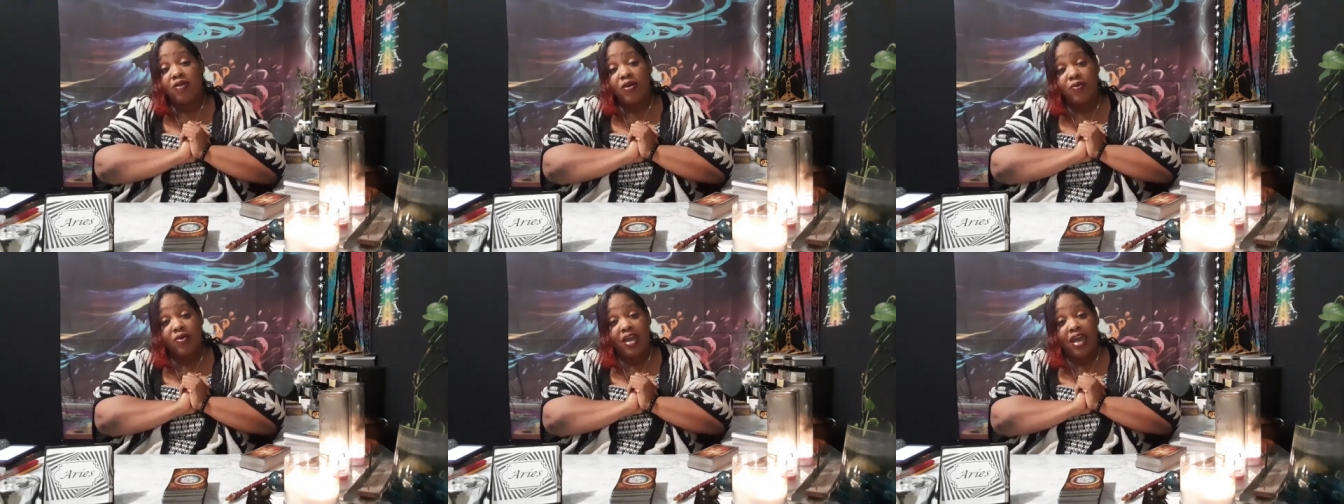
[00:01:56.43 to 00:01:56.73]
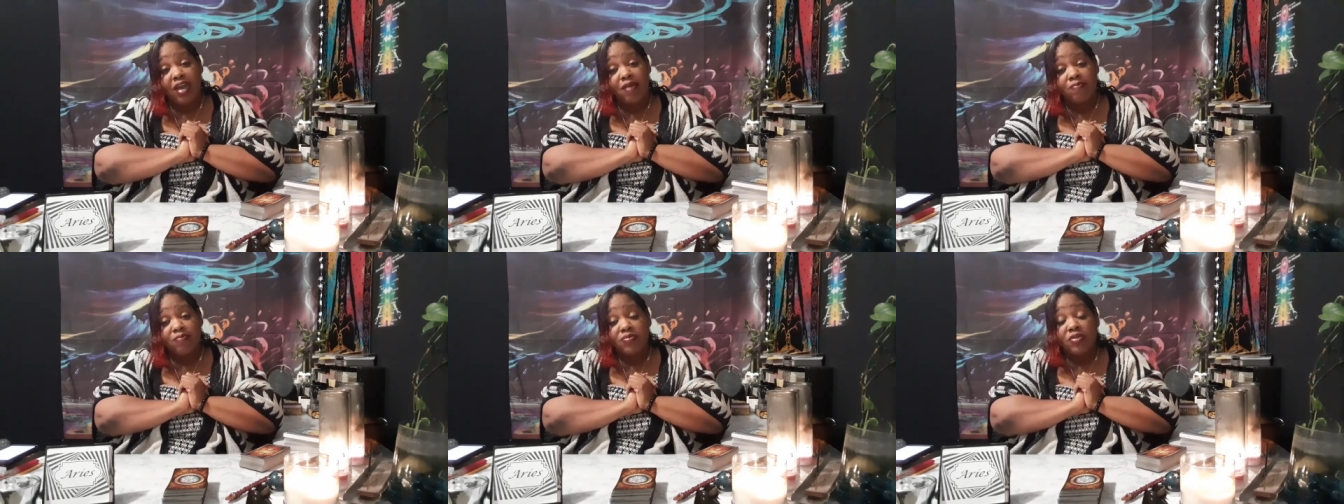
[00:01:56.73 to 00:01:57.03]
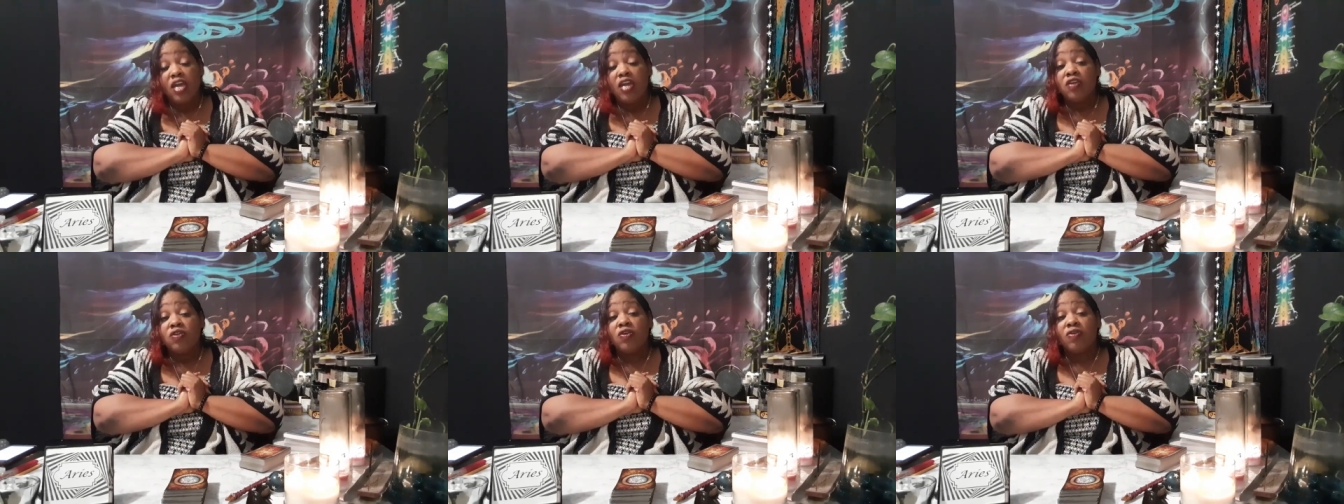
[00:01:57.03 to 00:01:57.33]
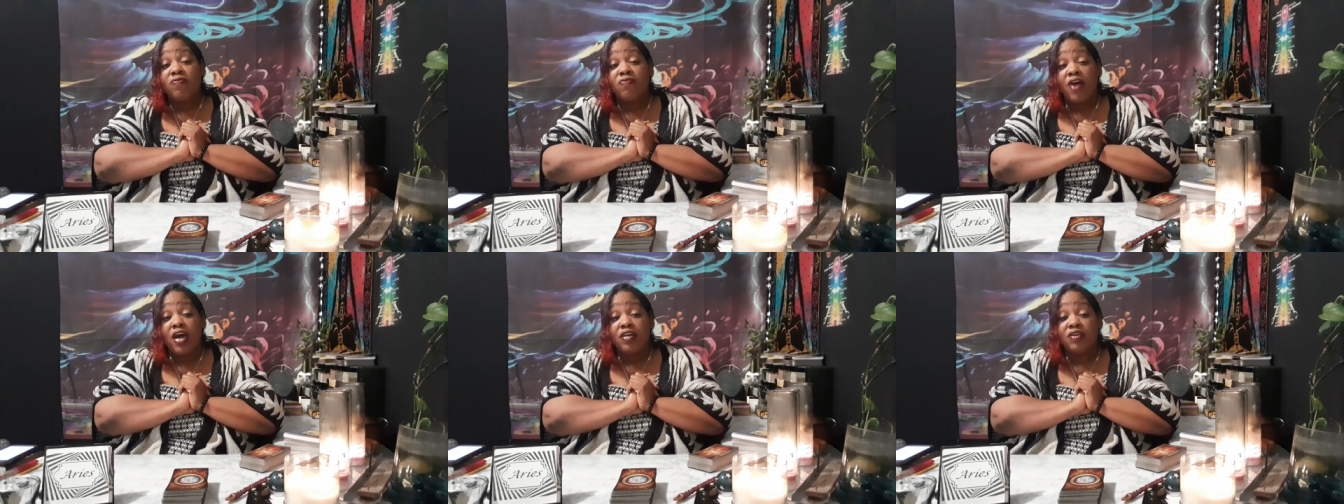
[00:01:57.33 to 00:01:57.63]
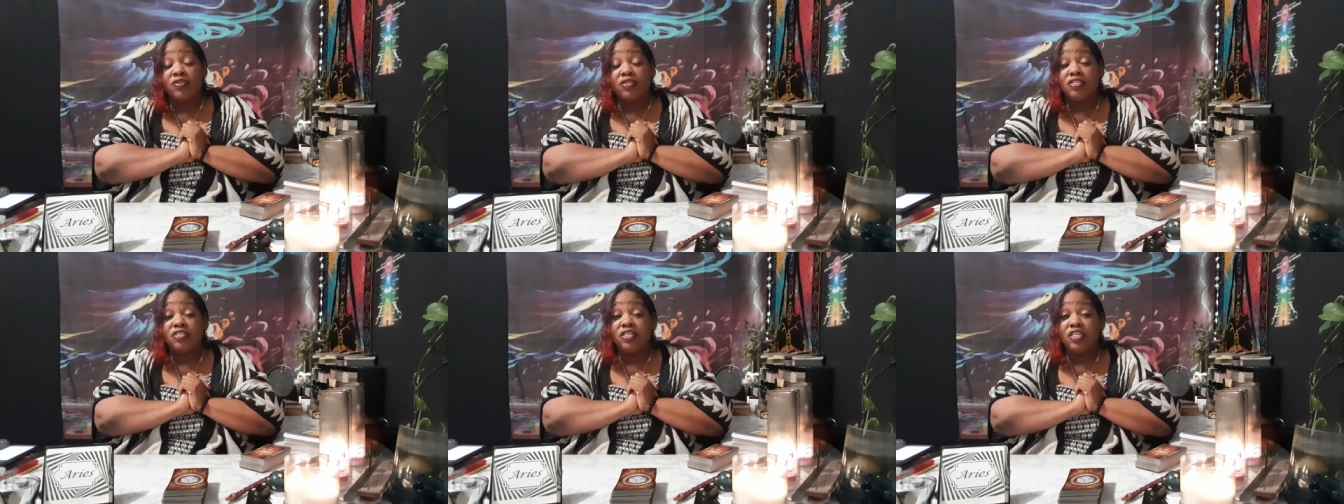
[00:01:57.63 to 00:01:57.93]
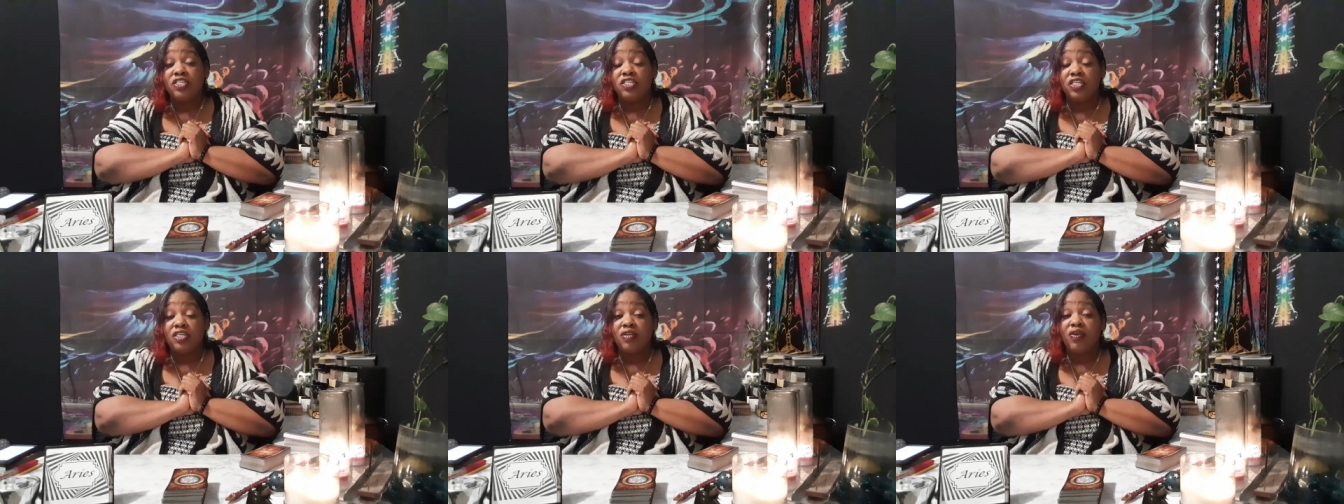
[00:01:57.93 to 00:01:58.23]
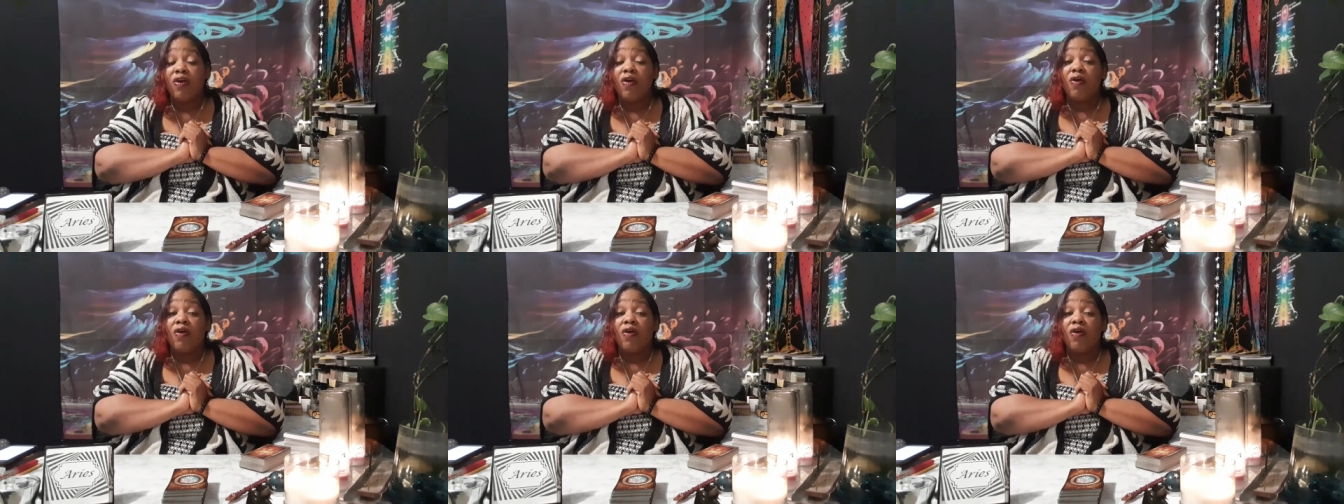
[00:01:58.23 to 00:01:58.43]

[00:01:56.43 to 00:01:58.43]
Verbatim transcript: Okay. Your final decision